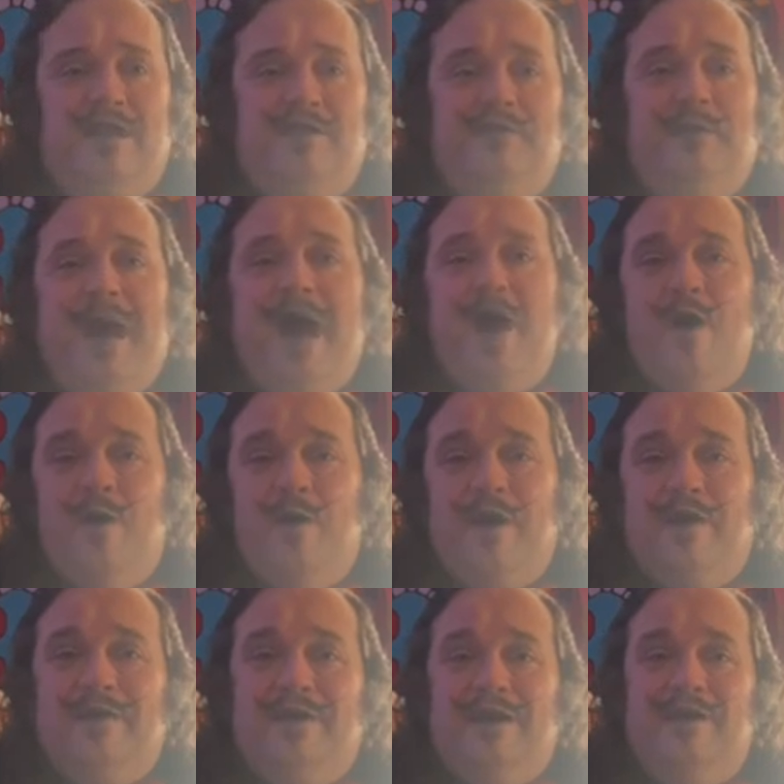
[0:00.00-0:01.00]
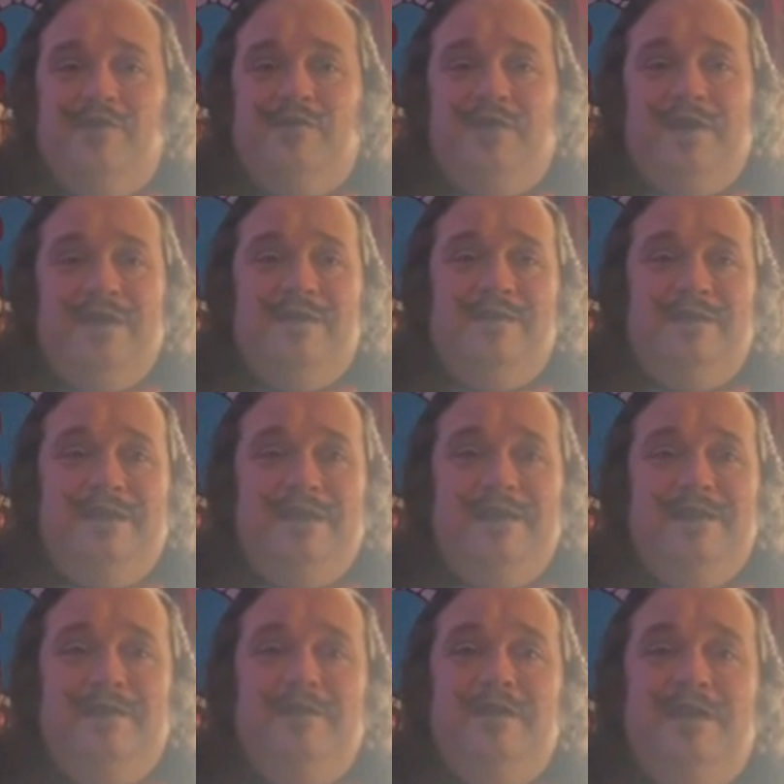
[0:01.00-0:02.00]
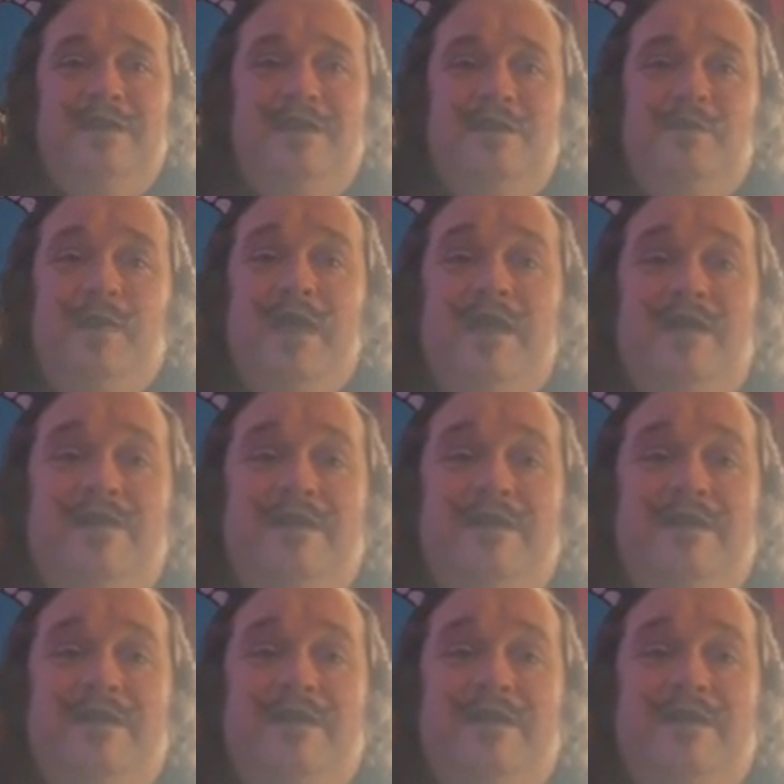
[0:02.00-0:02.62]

of power I feel in being on